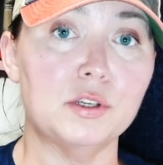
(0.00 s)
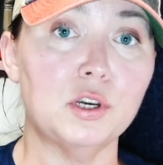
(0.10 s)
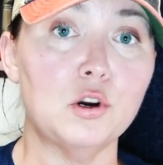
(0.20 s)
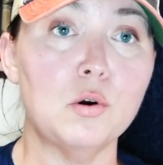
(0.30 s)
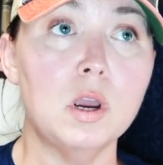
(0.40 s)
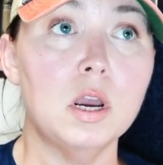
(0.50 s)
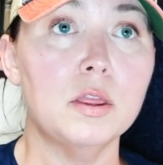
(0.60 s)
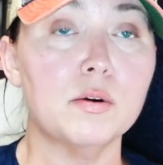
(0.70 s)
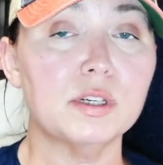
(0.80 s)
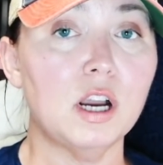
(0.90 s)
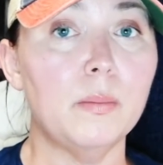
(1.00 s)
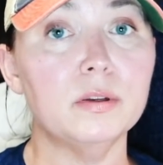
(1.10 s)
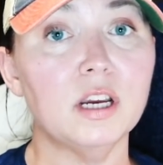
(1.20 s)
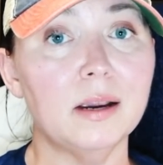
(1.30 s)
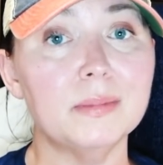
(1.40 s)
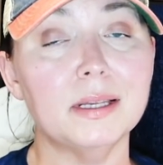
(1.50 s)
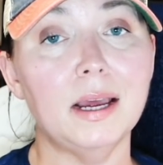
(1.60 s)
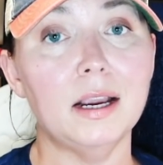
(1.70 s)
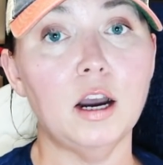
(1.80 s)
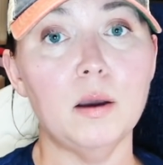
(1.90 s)
So there was a couple times that
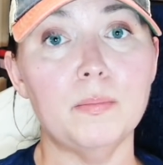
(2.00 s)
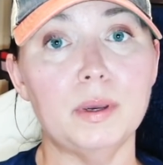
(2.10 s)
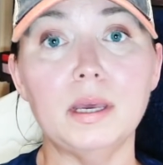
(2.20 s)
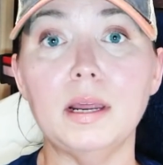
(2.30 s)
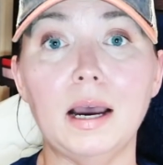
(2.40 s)
I got bit